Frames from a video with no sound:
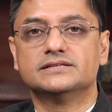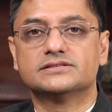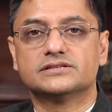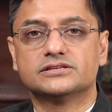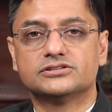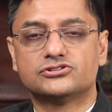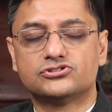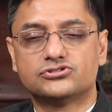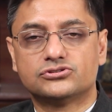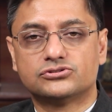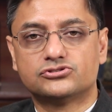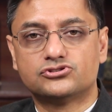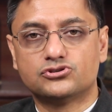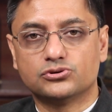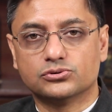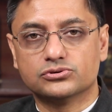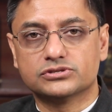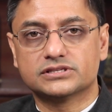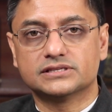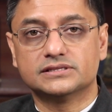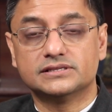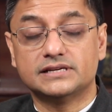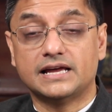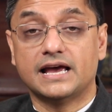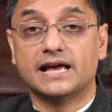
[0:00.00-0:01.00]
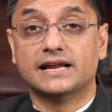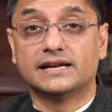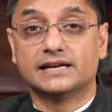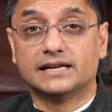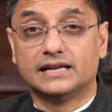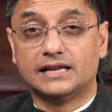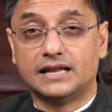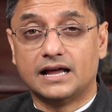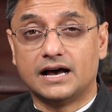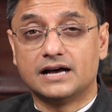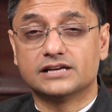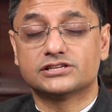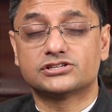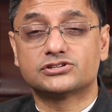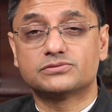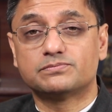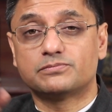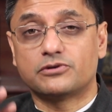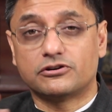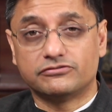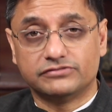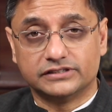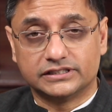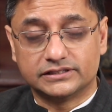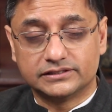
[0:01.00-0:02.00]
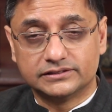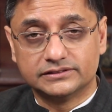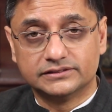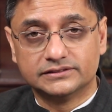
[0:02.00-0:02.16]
is his chosen and last prophet.